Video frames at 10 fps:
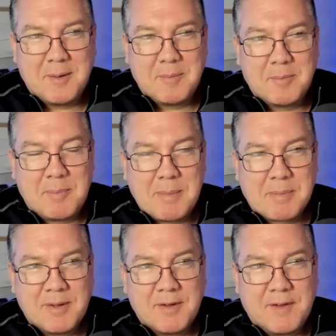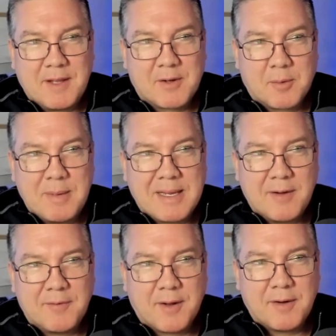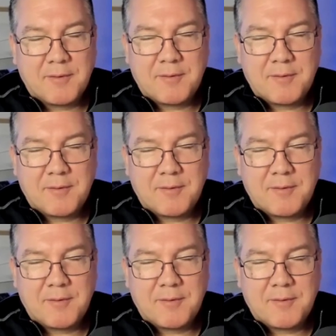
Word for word: of people in the vehicle making fun of a